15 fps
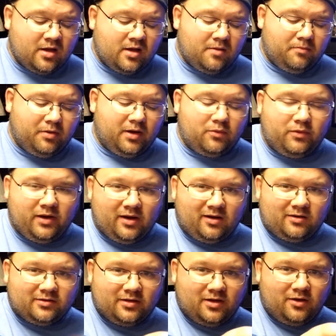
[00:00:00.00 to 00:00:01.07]
But we
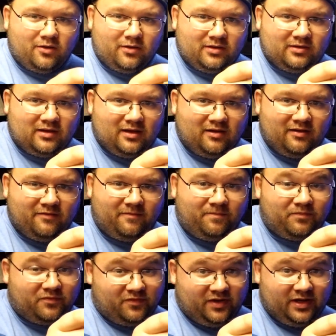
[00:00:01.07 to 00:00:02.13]
all know and love
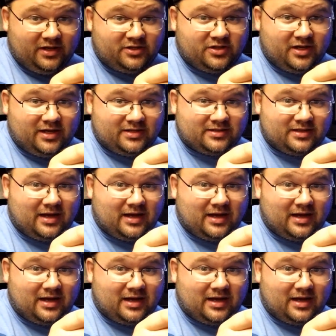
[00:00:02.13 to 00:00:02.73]
VHS.